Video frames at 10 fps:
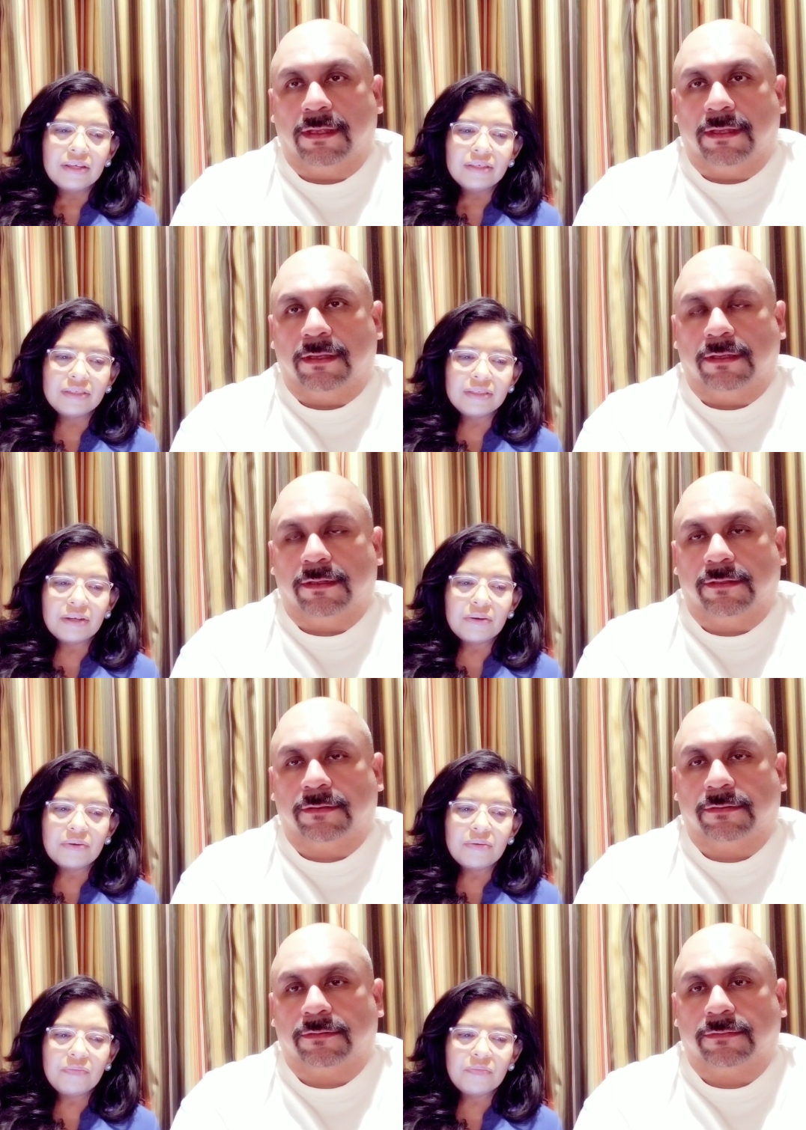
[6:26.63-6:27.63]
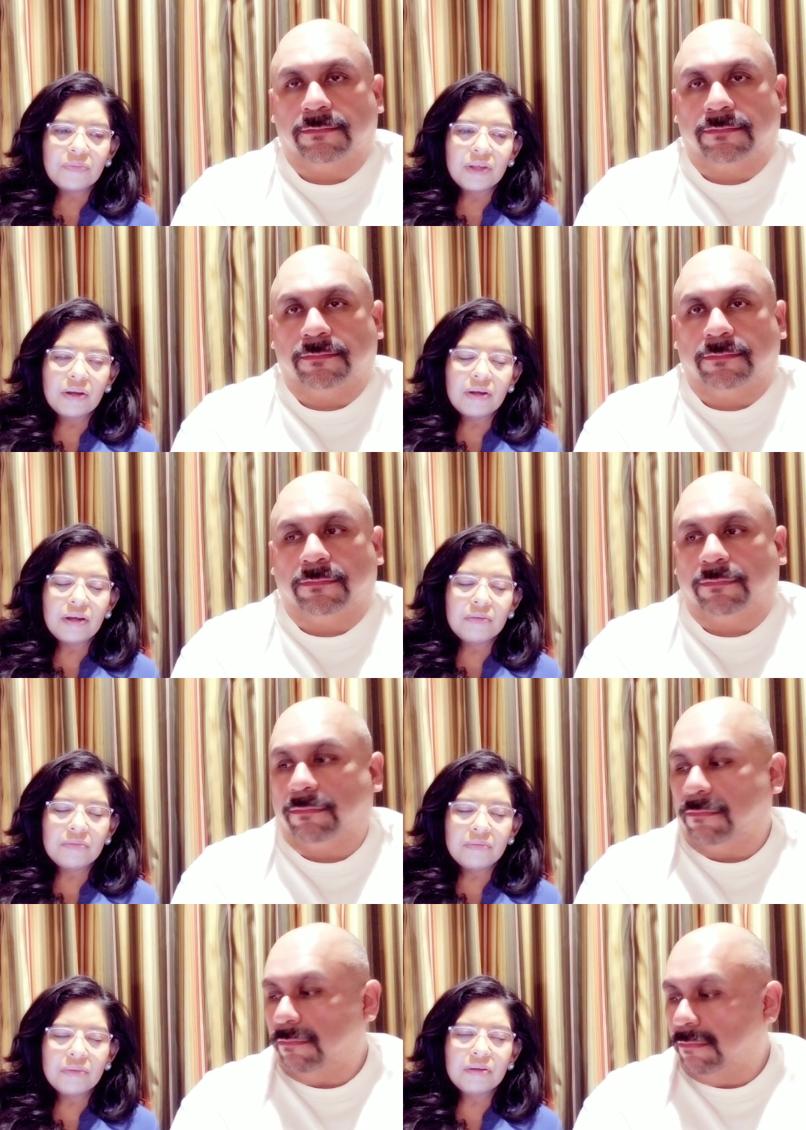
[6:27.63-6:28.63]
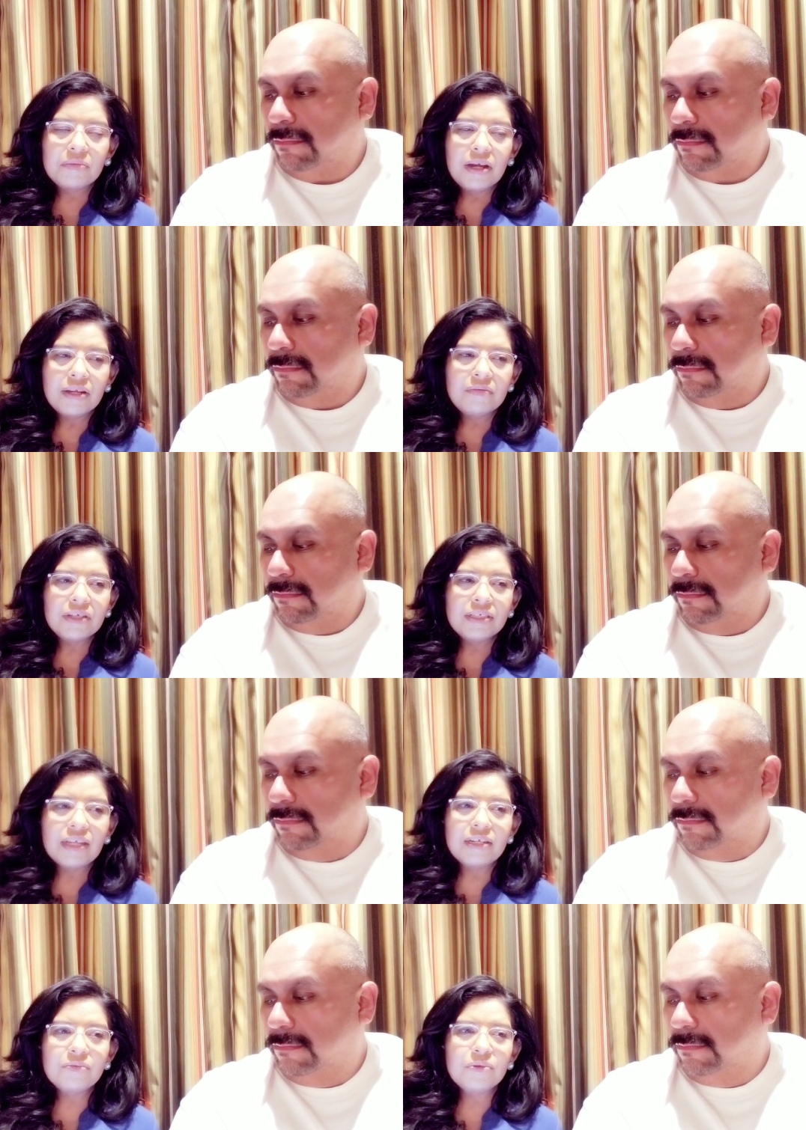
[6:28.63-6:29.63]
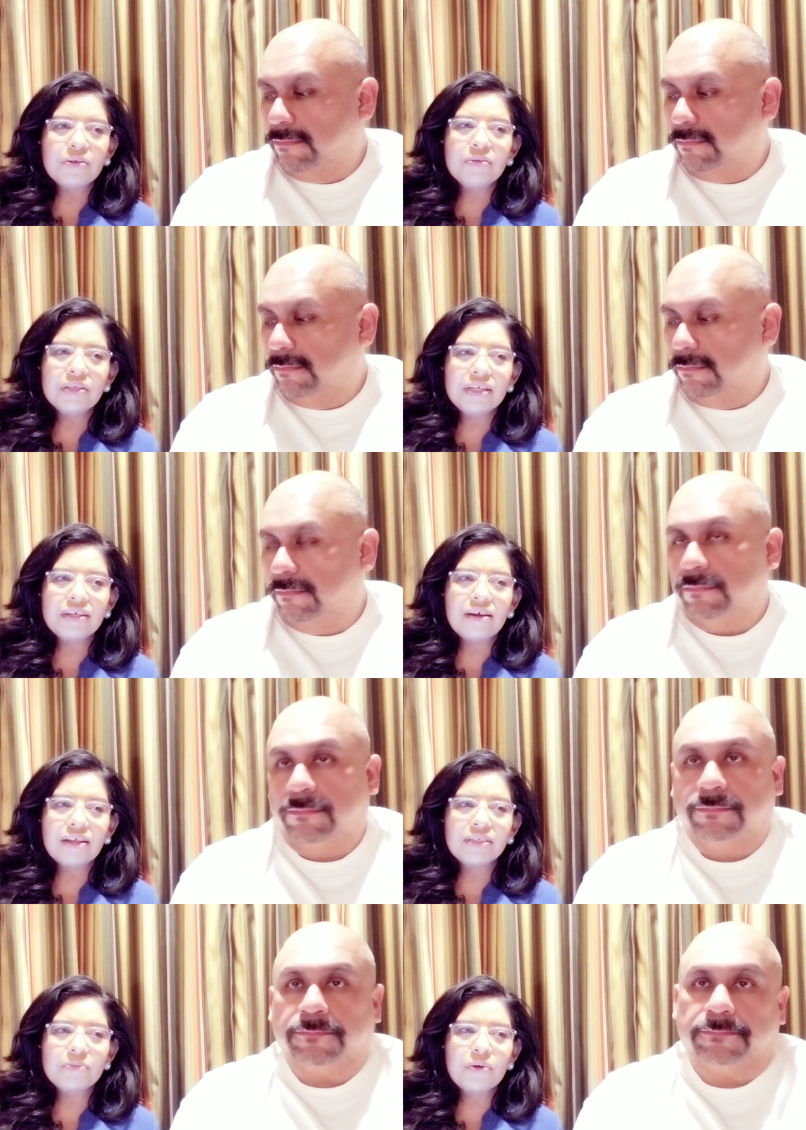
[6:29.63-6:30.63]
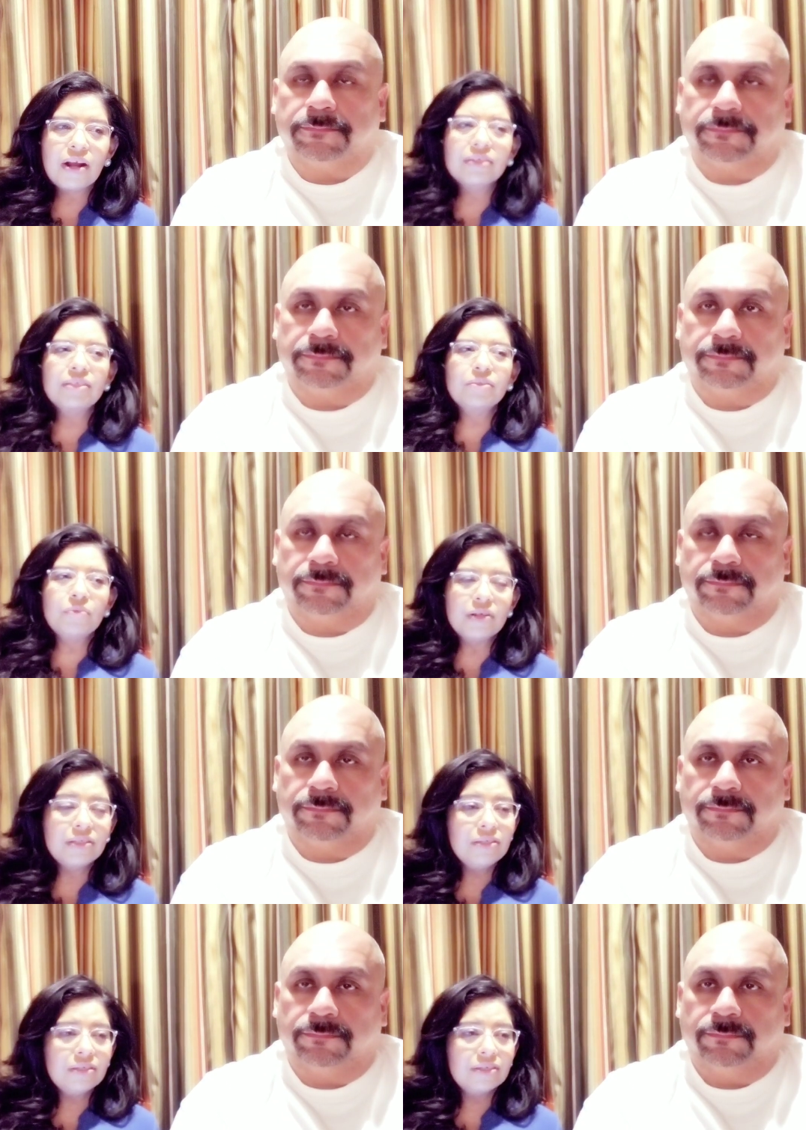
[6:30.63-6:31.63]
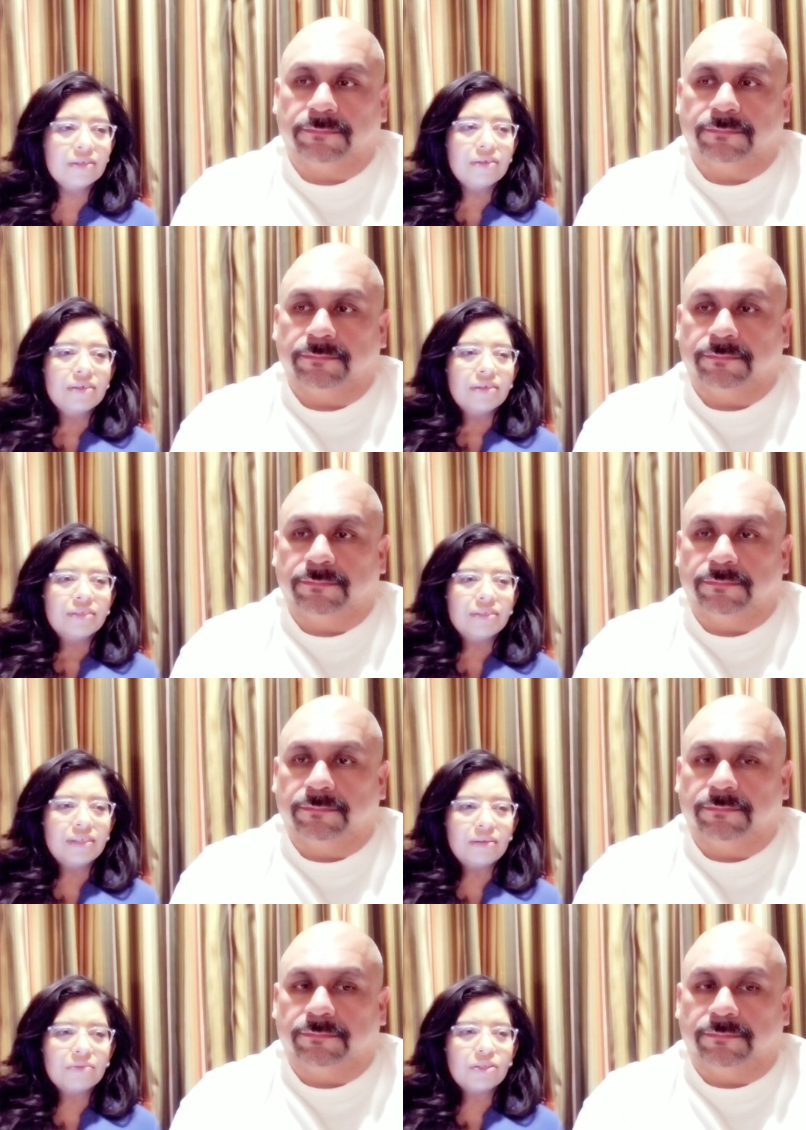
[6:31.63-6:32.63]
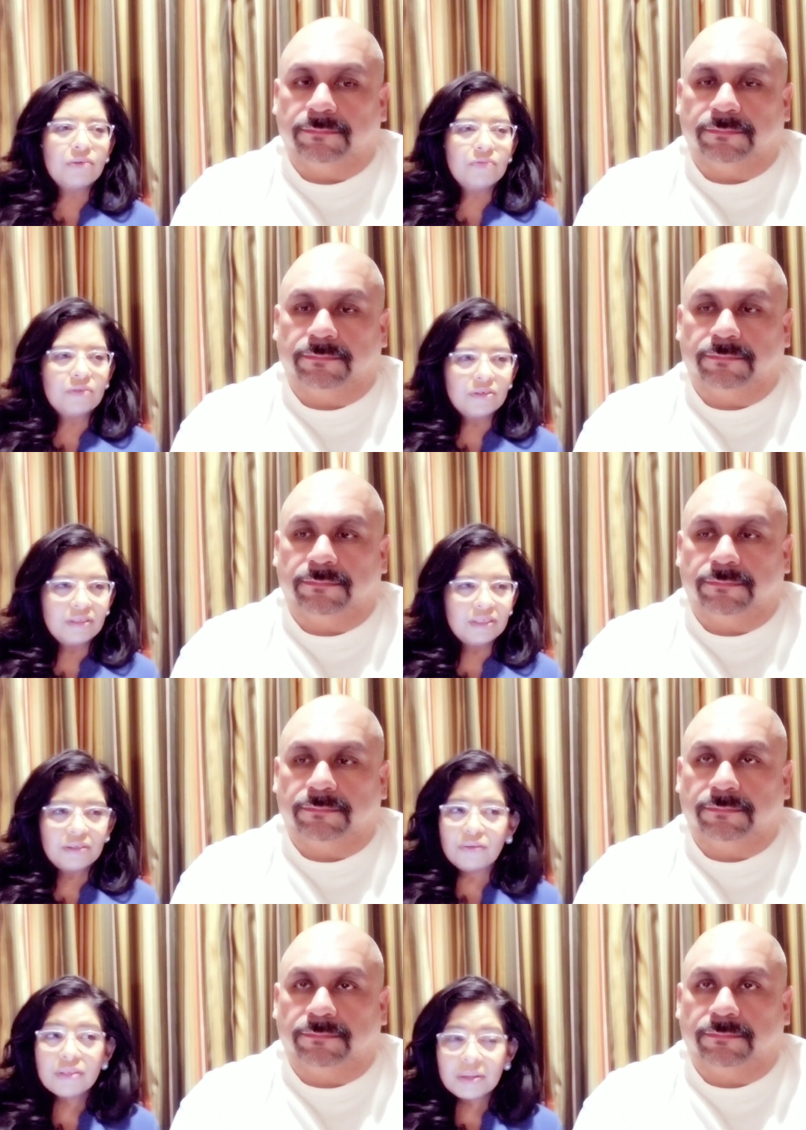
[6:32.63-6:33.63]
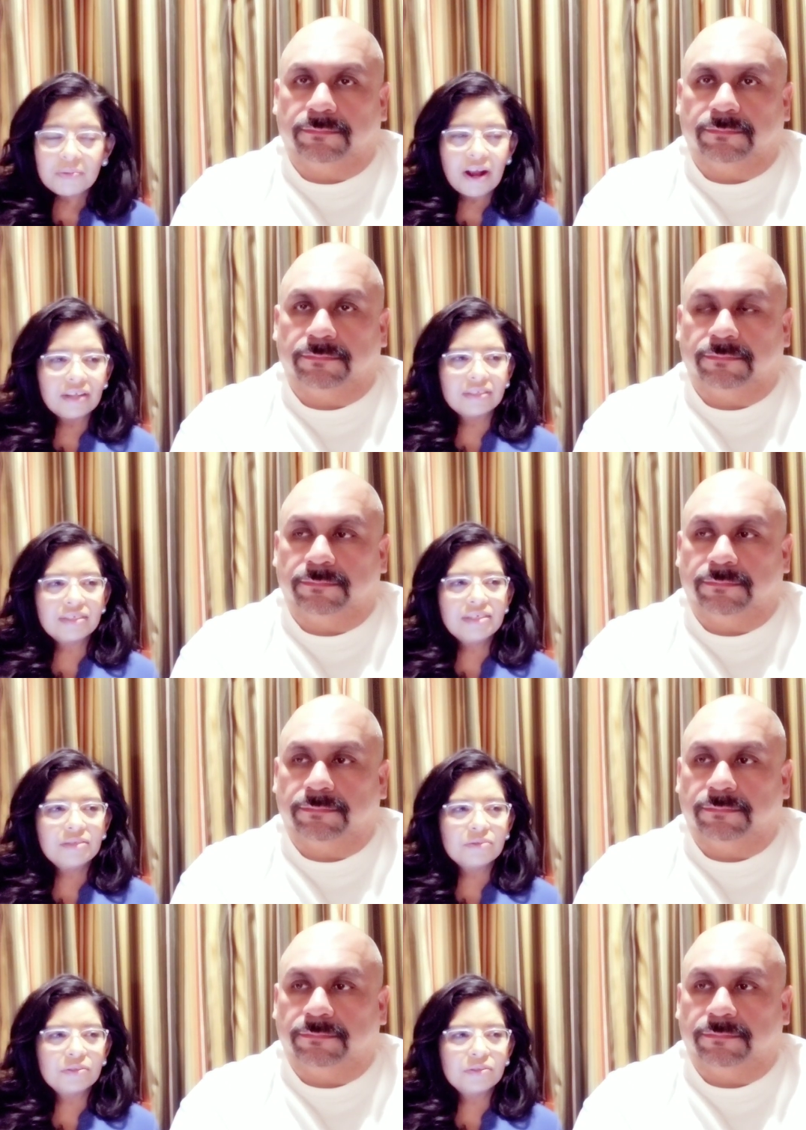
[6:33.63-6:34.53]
Speaker 1: So I, I'm, I'm kind of excited. We only got to practice once Today was our first and only practice,